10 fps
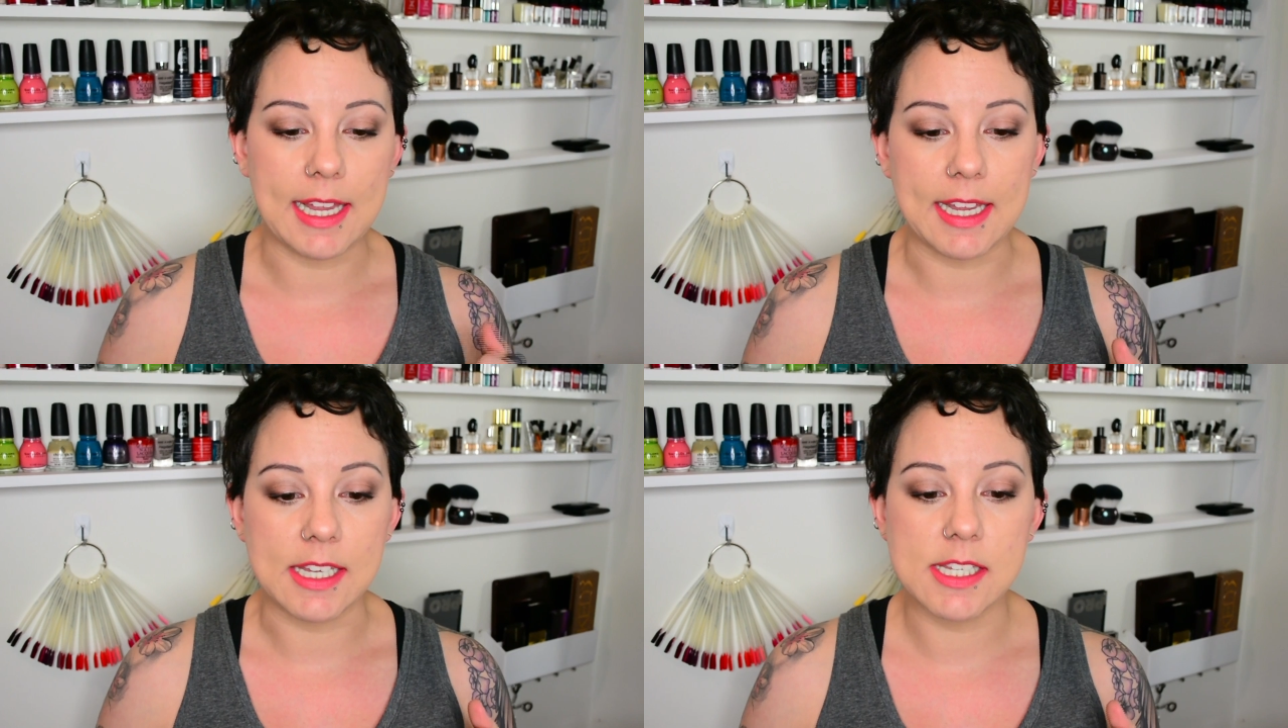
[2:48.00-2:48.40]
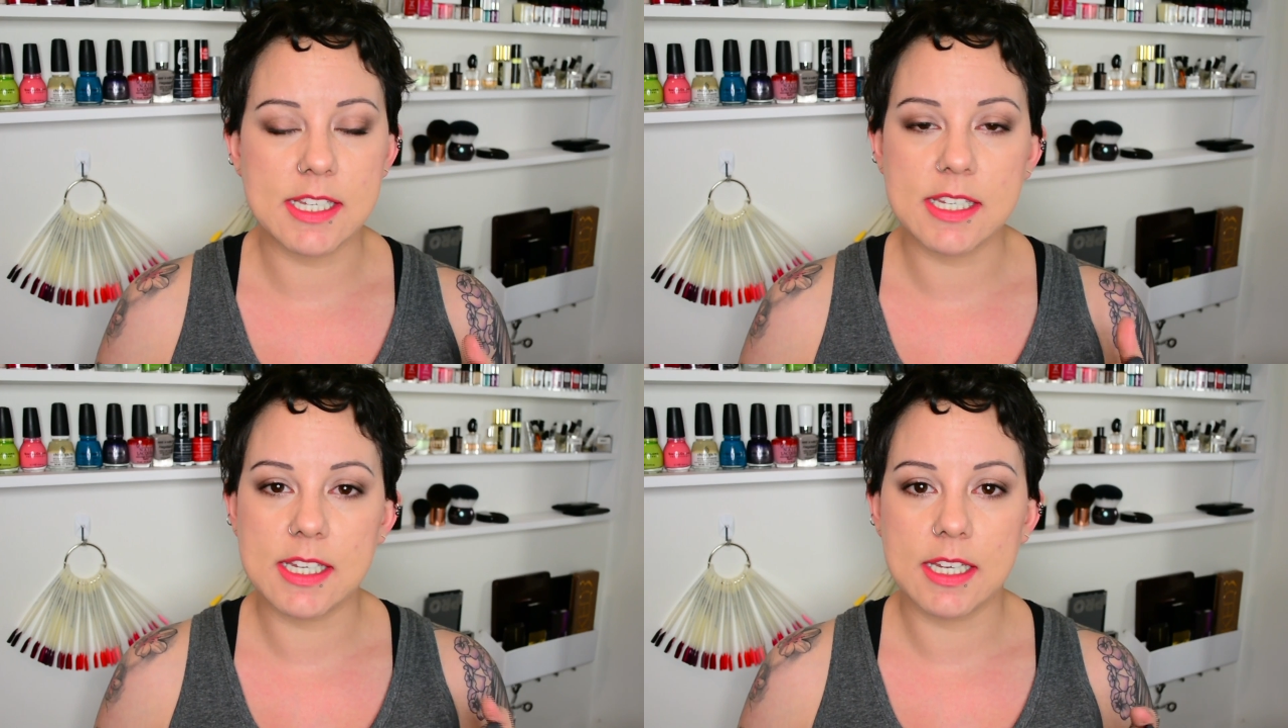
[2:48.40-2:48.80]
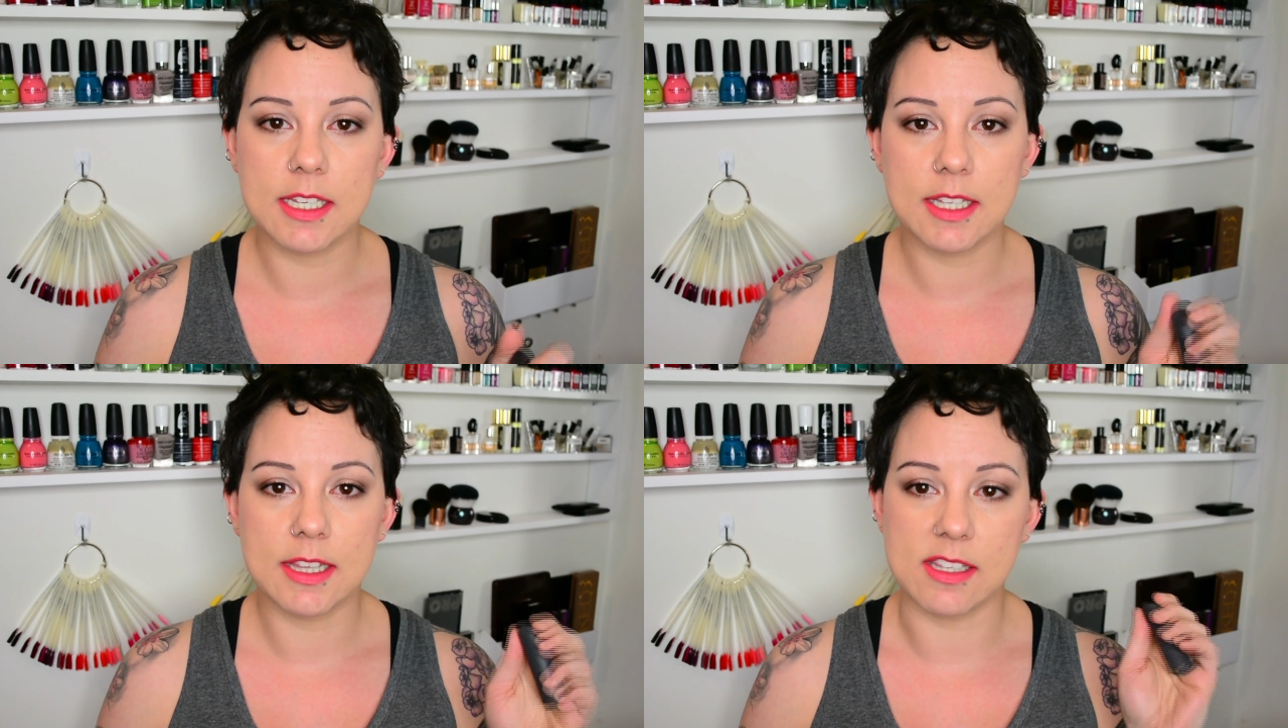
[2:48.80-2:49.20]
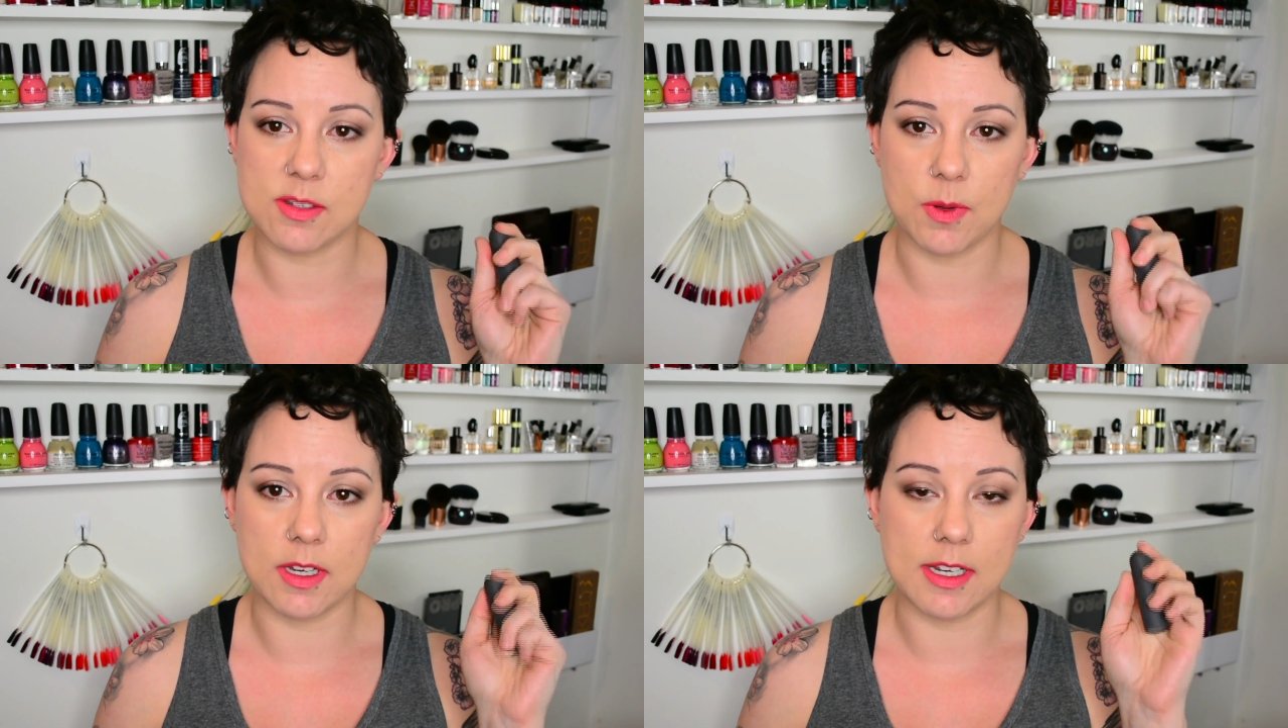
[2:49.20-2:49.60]

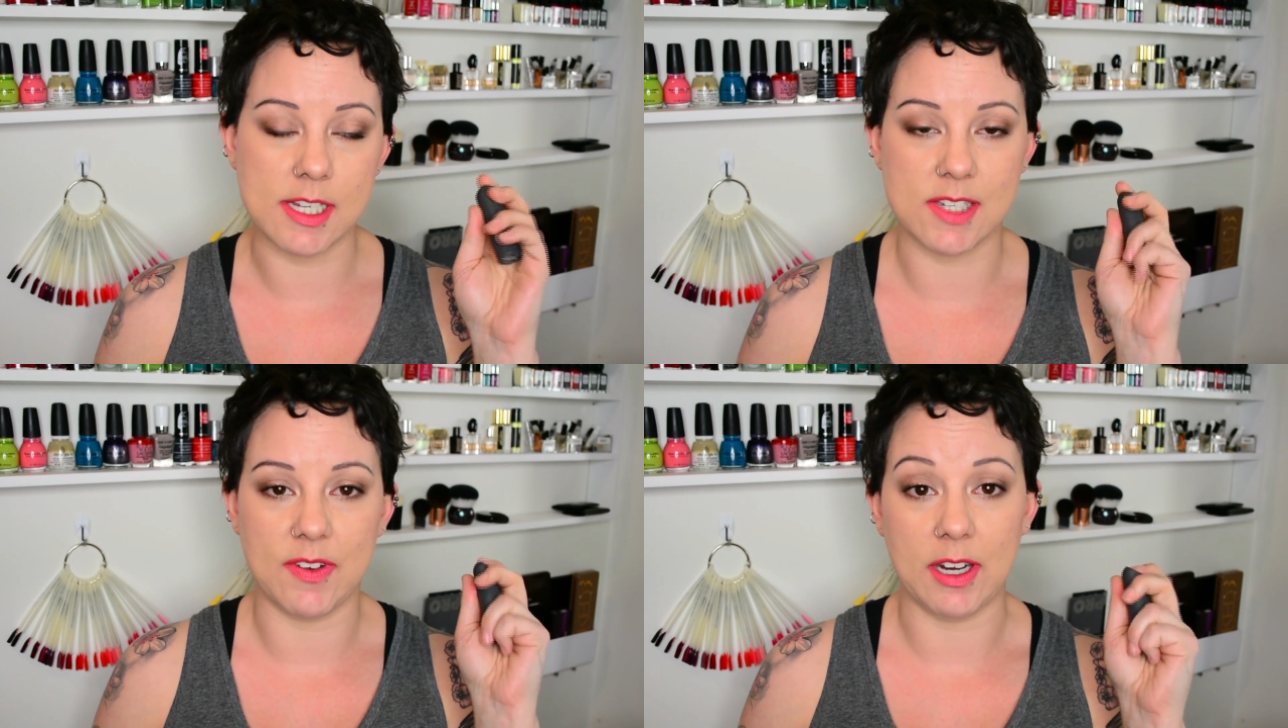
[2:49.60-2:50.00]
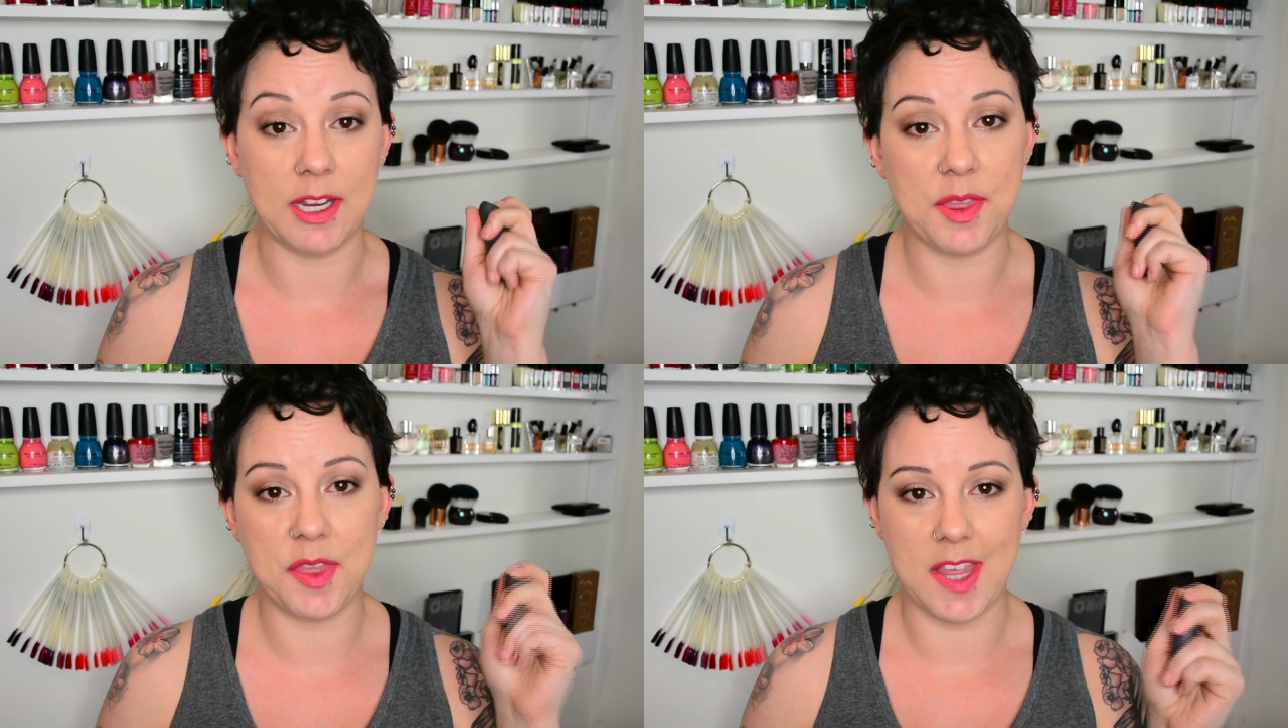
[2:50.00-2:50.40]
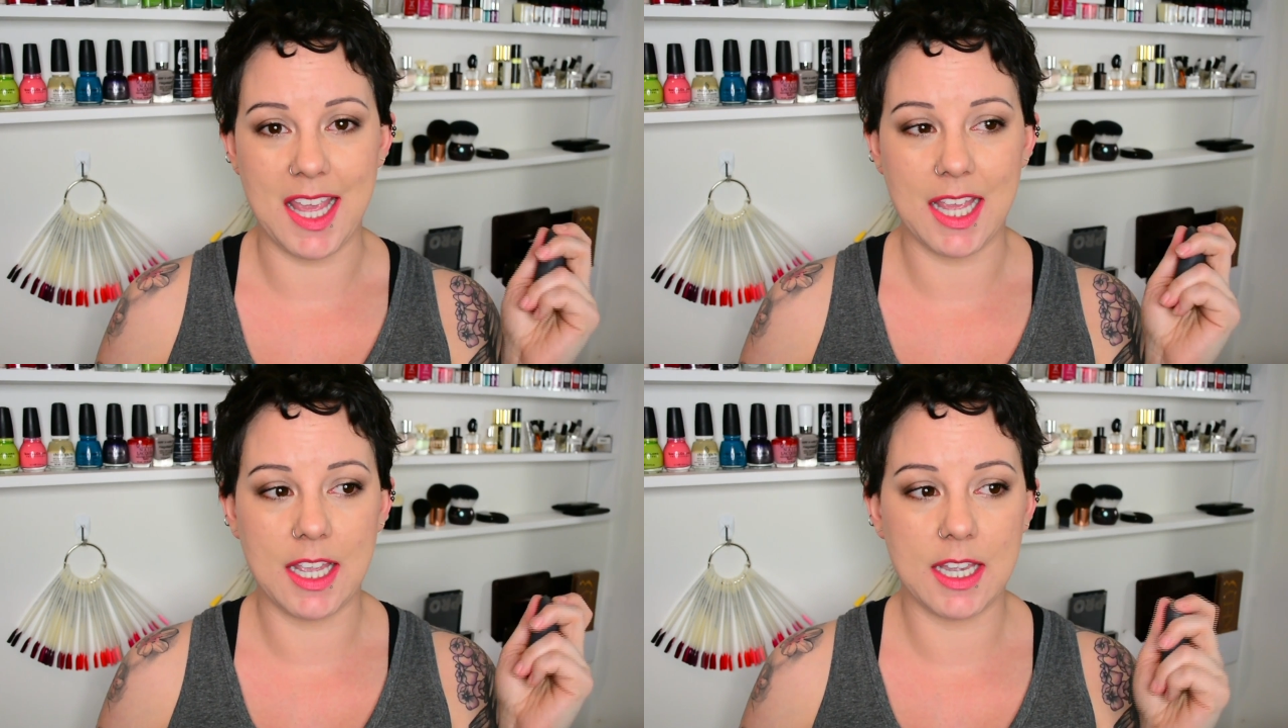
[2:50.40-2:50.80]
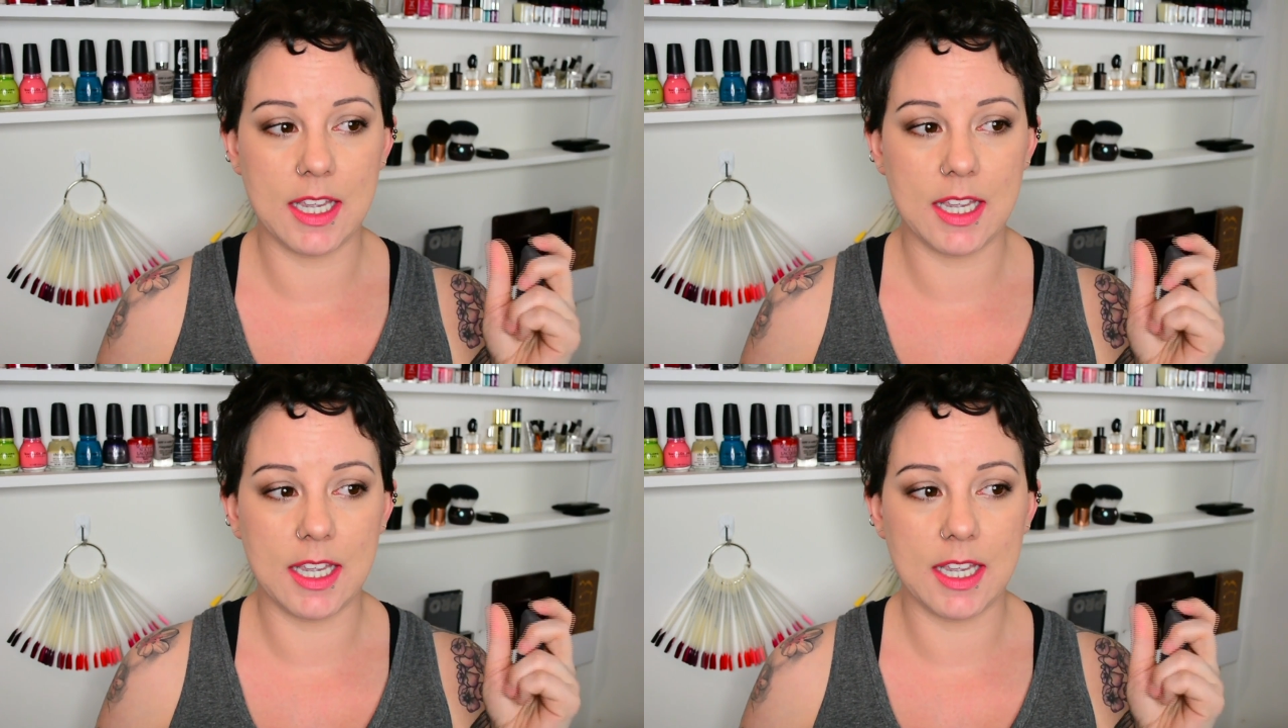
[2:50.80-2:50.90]
This one is very thick,